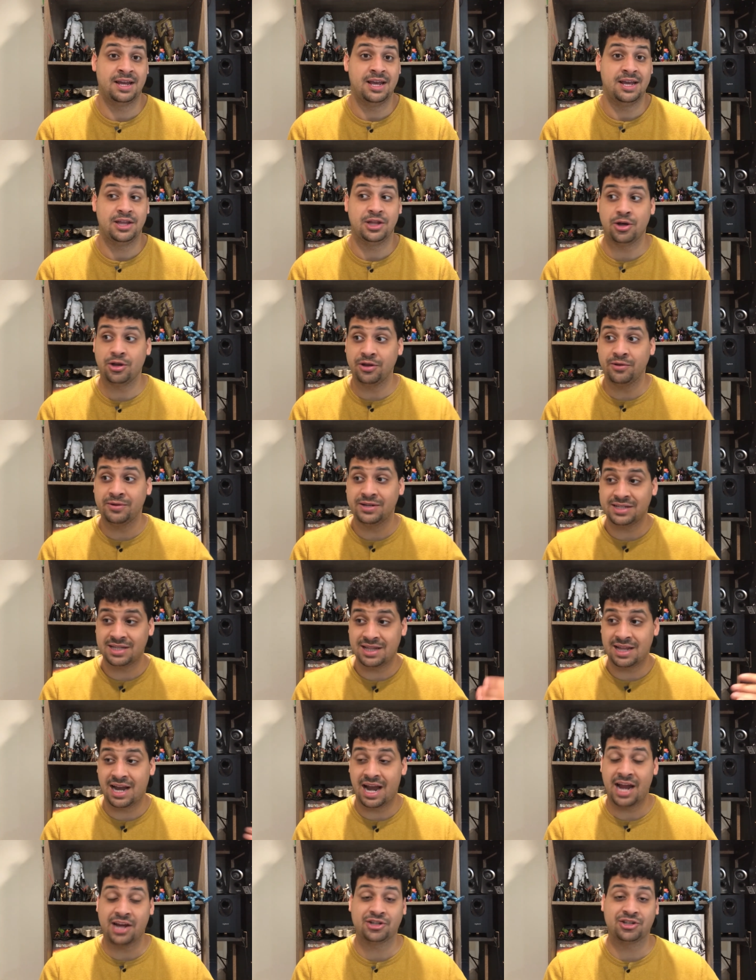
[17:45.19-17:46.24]
The only reason that
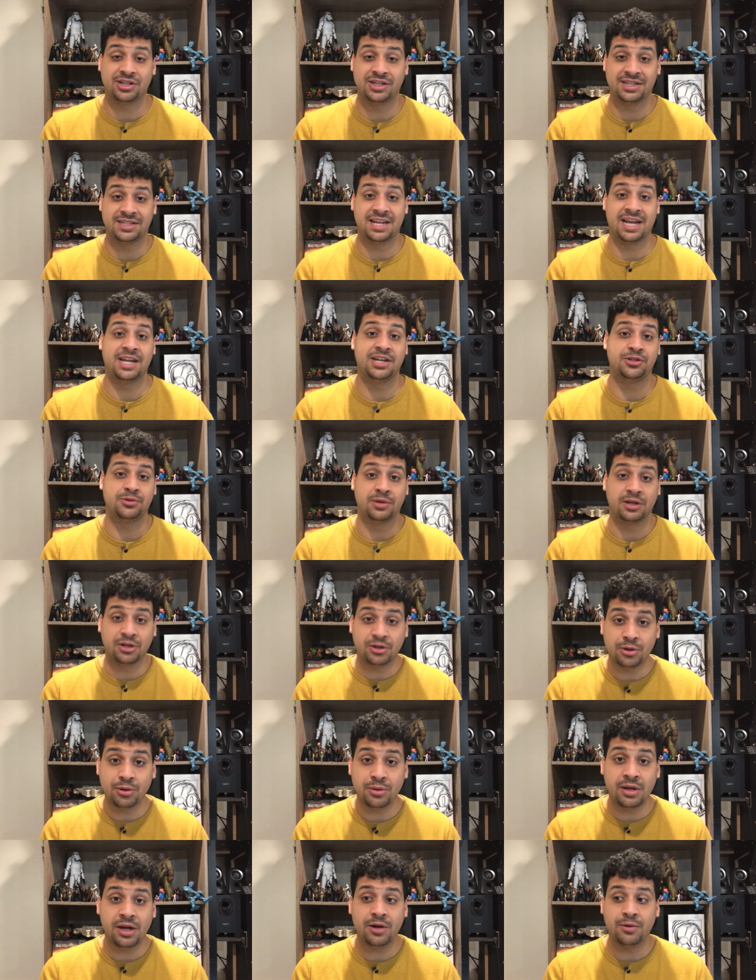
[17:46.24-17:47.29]
I actually decided to
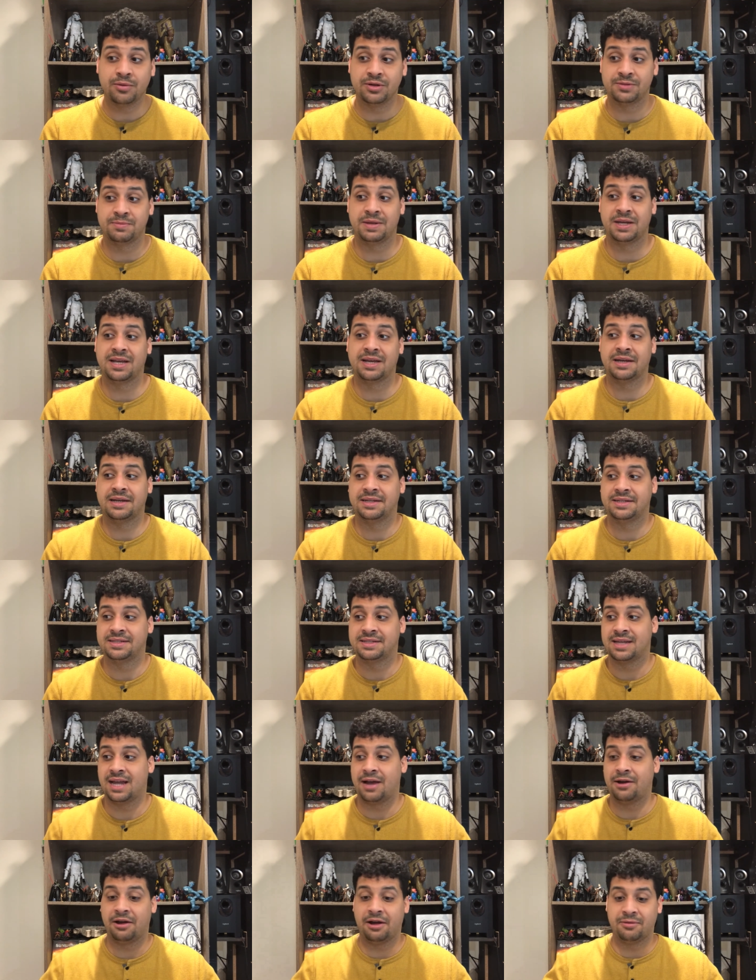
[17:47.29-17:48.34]
include it was because
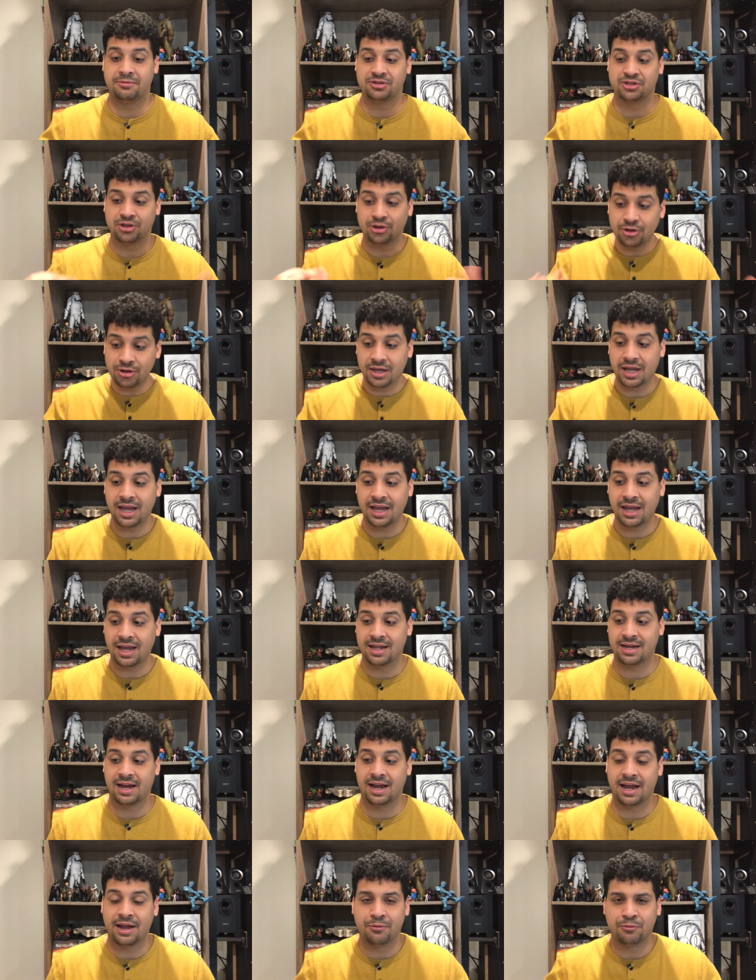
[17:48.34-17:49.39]
I, I was looking and
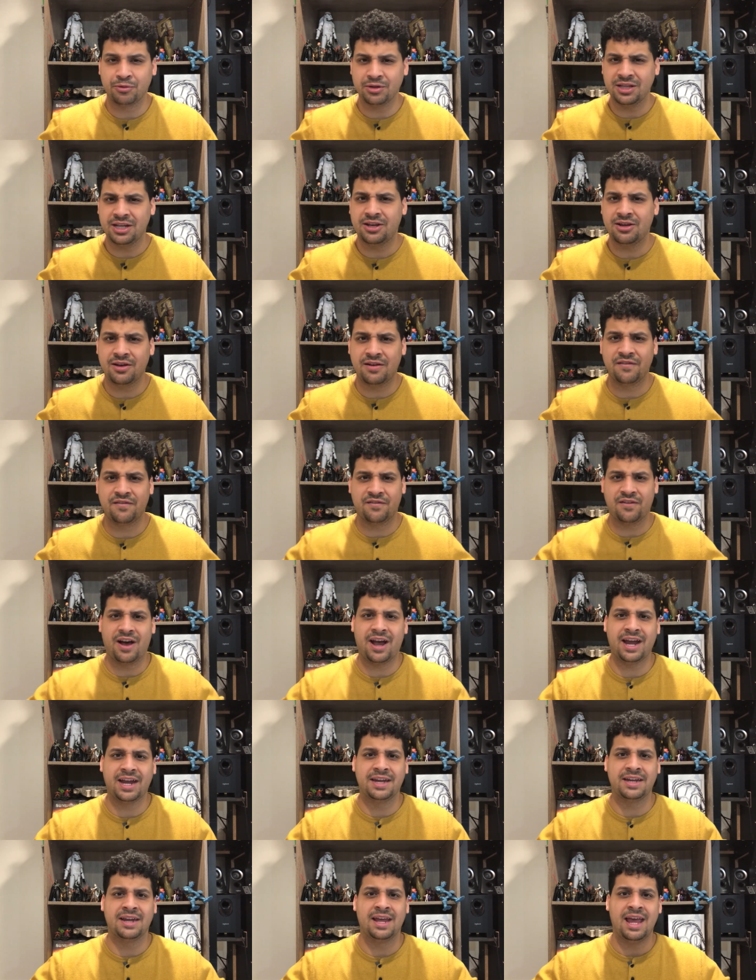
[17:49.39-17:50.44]
I really couldn't
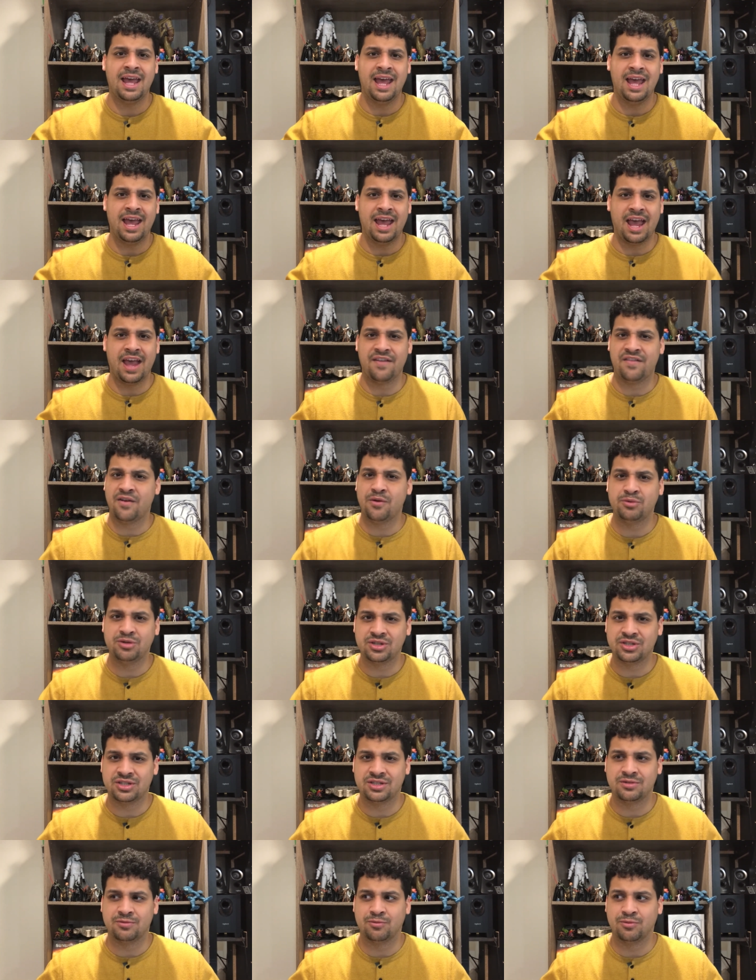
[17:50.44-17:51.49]
find if it
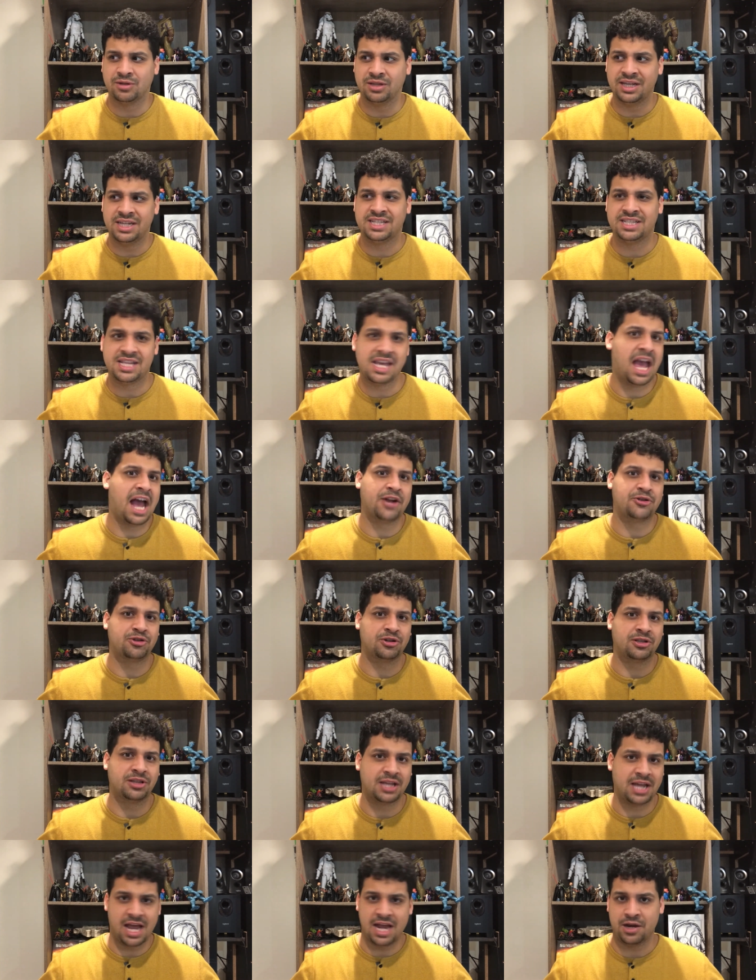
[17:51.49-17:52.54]
was released
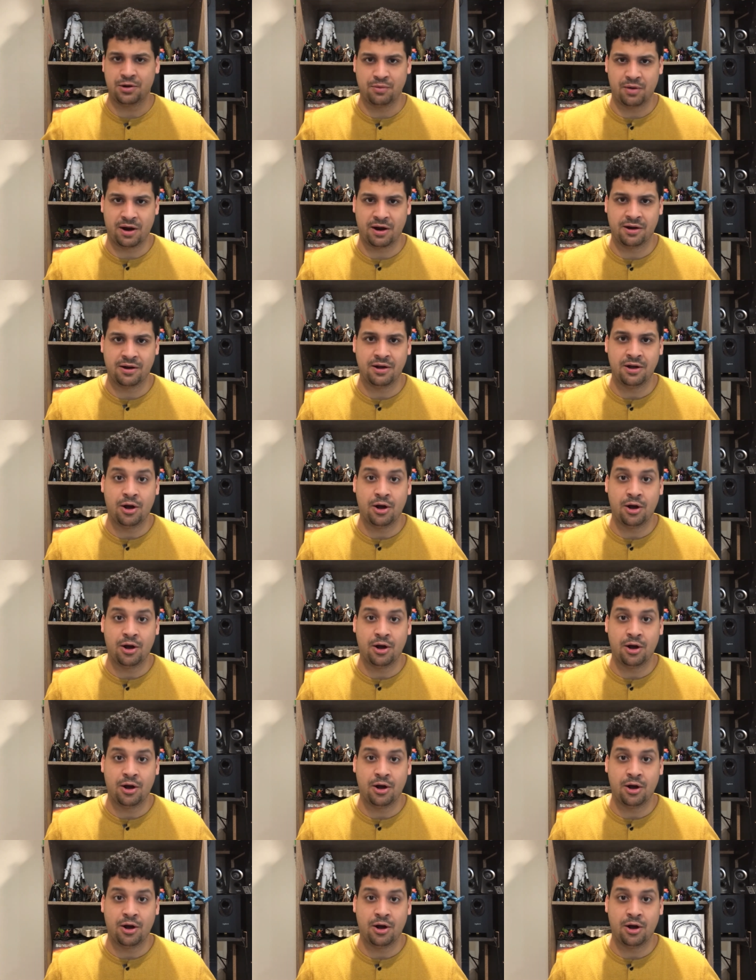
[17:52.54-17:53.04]
theatrically anywhere.